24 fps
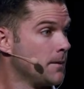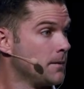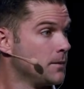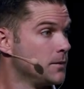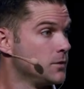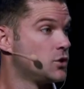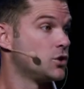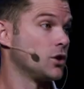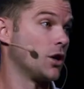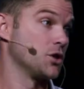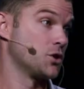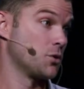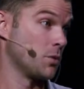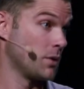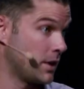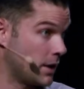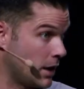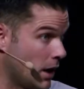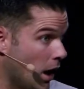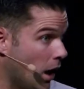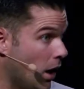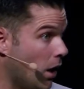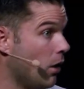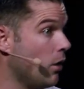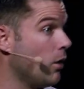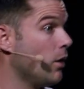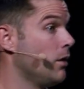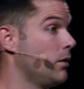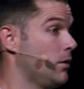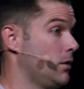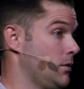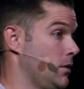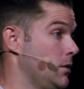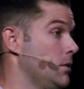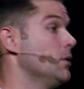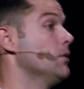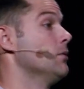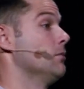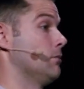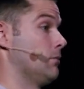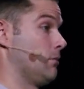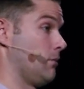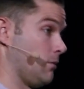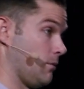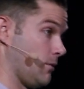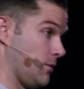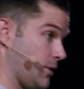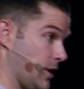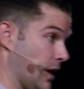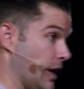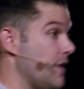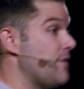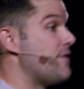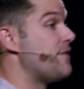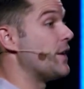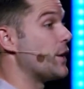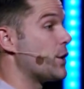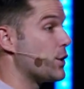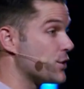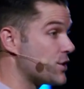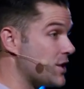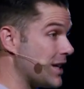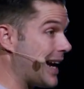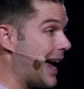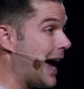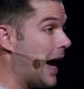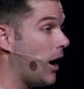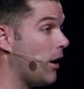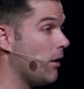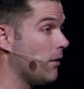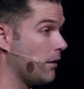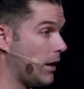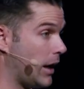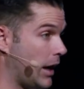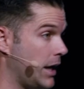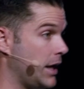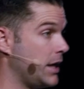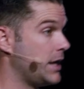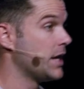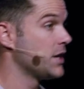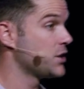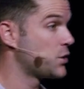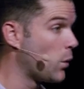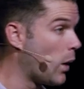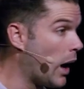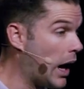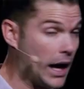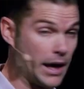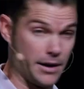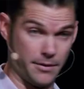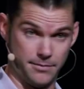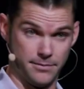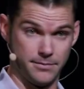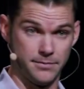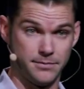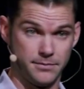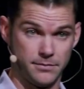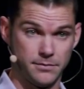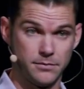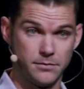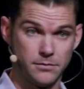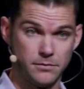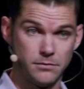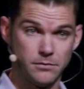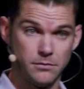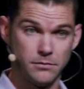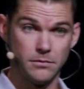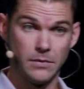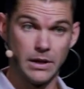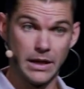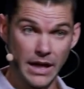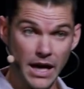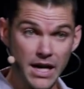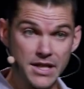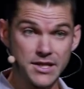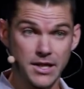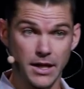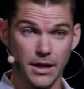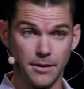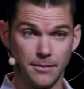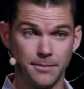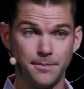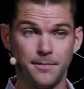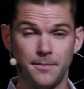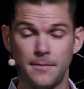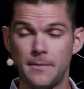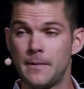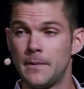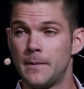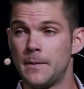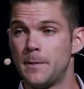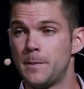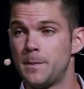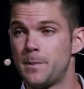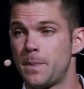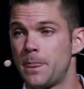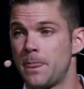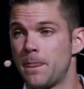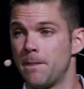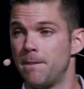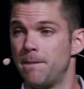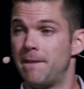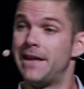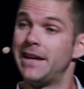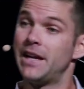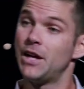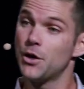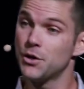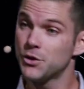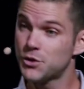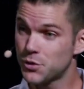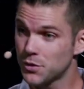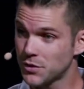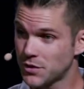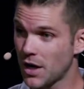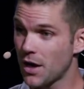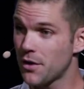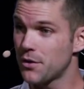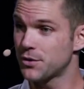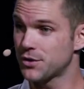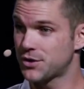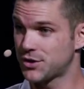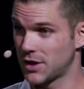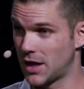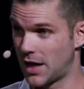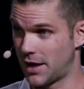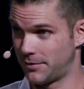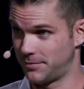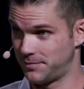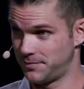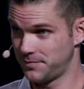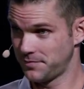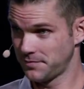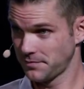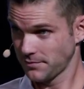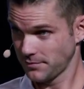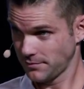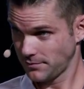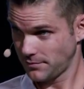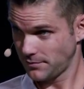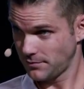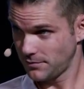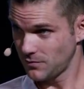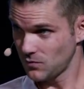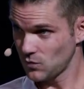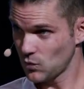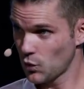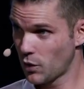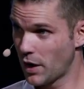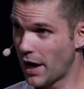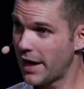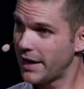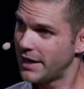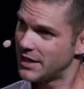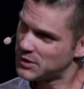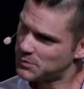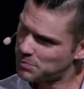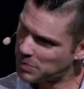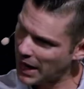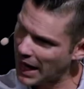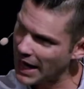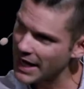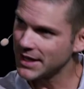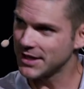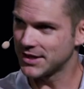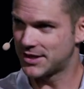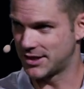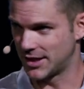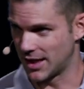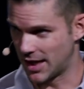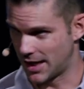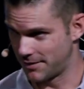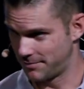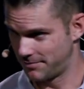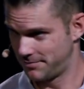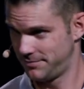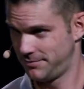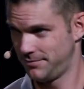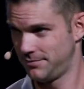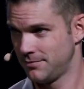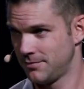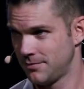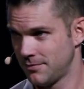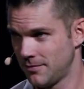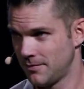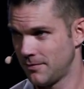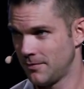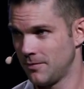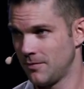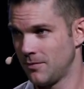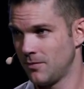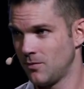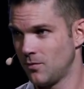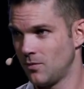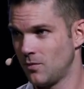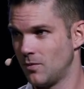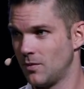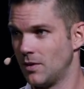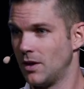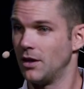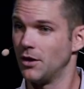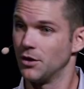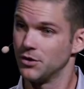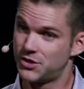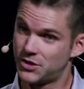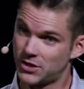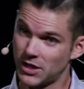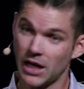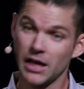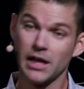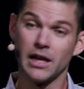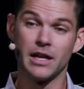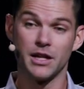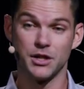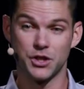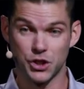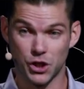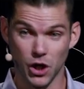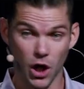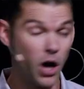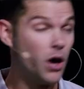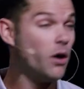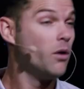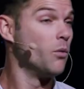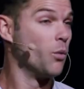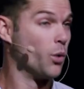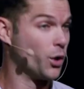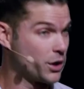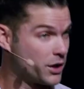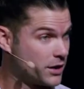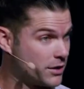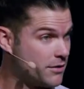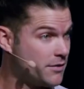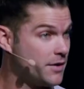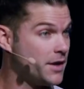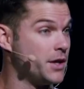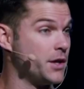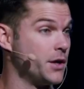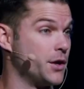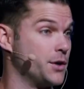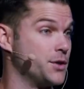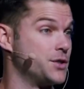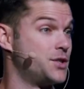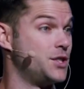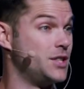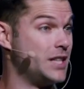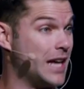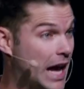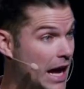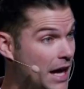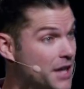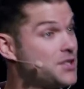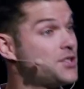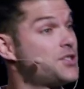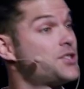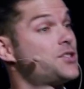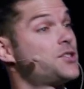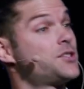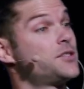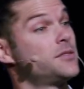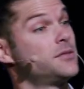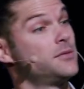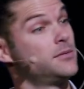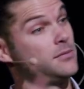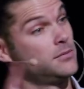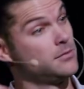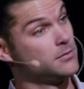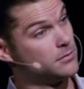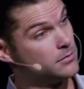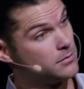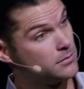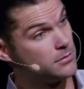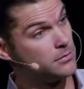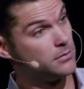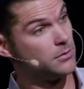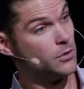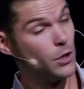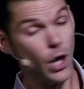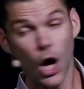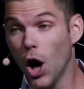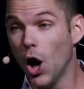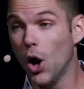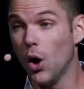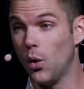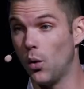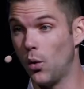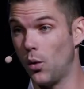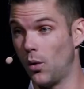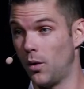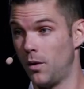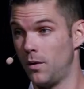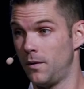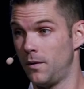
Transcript: Starts with a no, then he figures it out, and he does what? He does it. Then he goes to his other son, right? His pious son. And he goes, Son, need you go work in the vineyards? Yes. No.